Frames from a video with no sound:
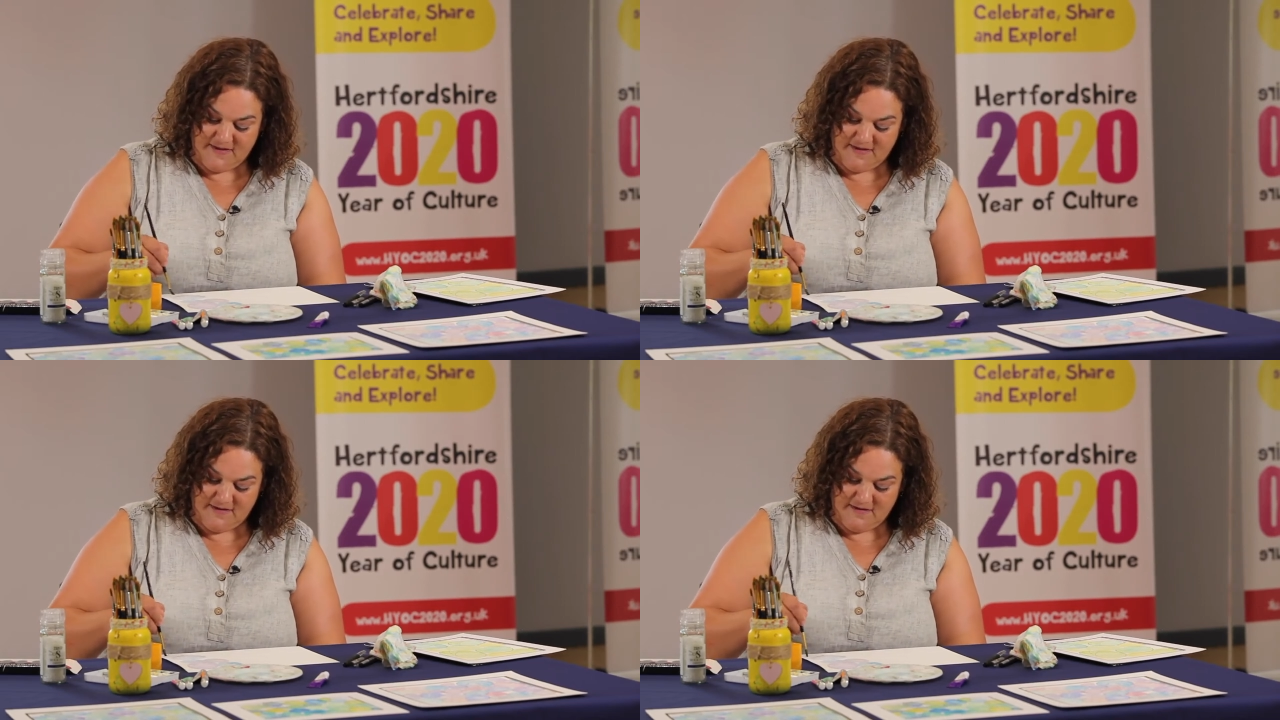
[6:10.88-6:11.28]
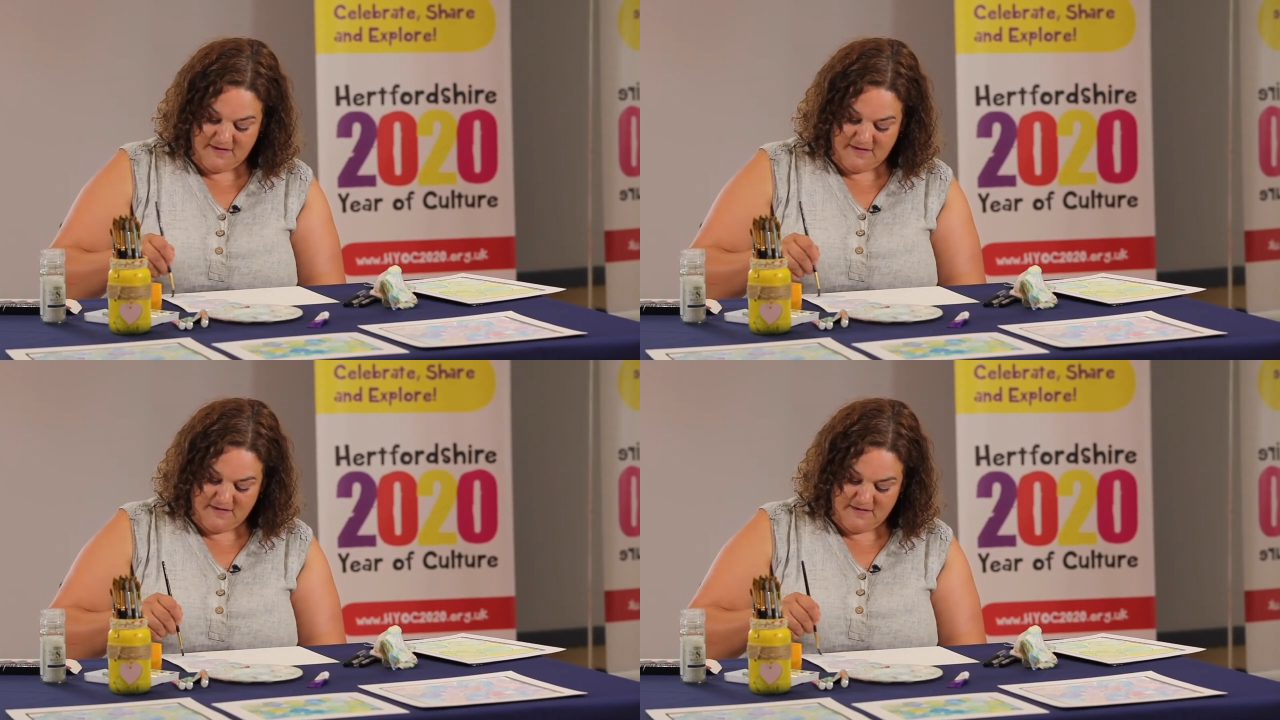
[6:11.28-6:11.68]

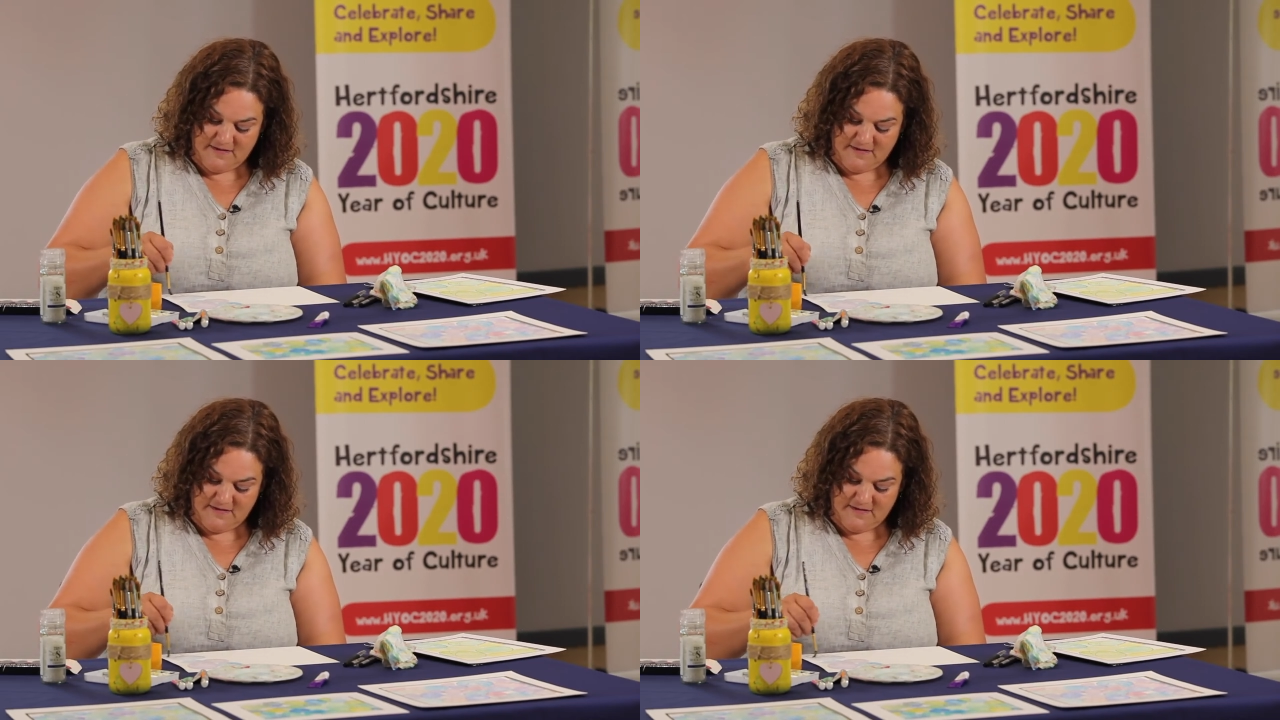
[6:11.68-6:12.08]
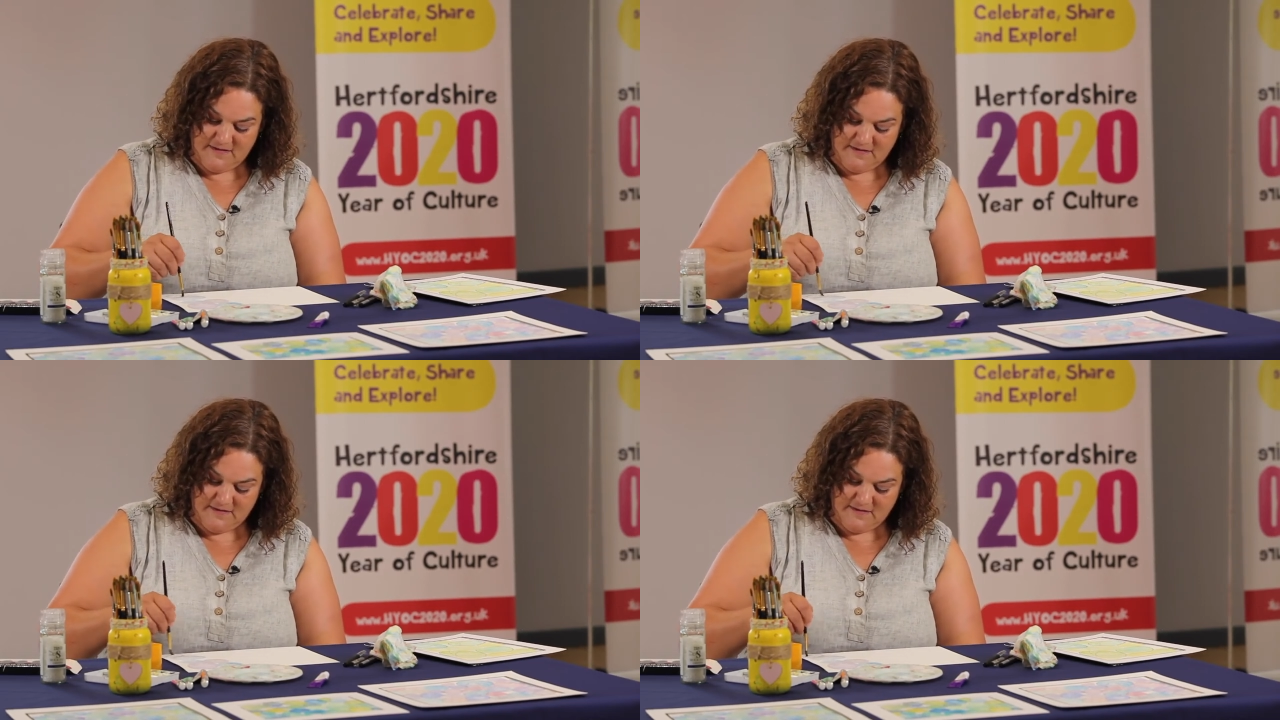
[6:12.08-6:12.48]

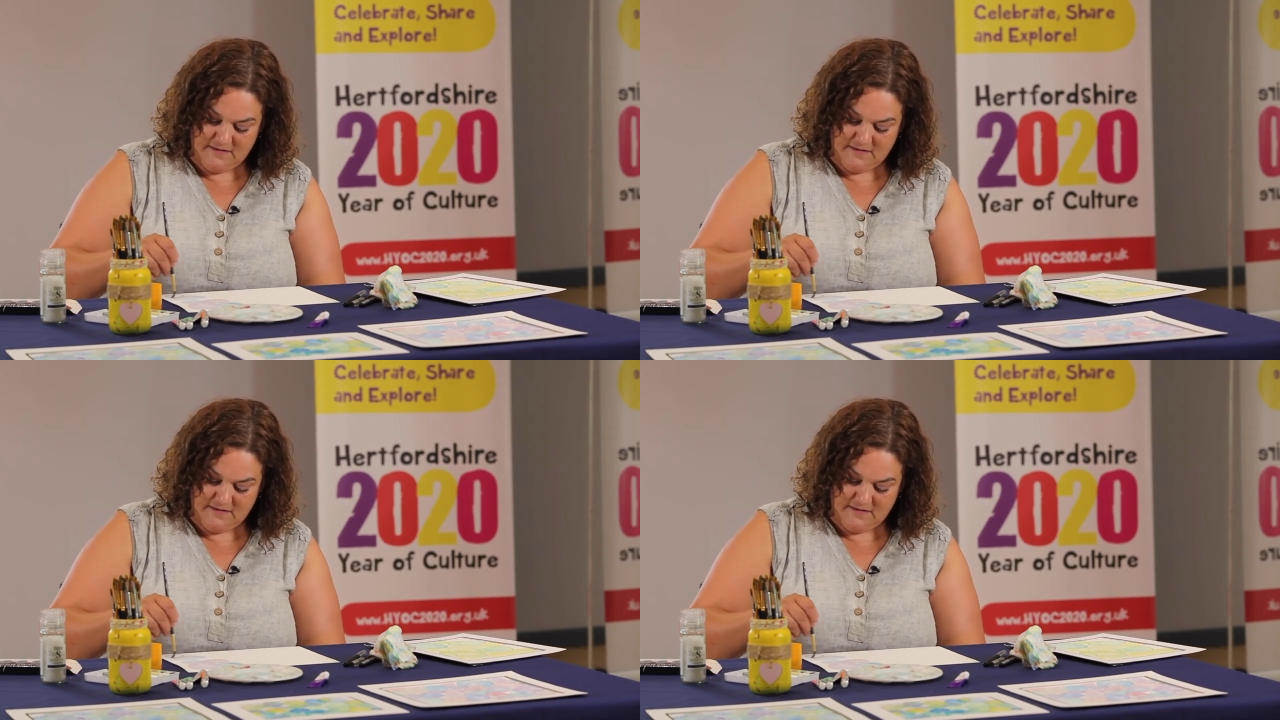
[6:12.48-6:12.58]
No one is speaking in this clip.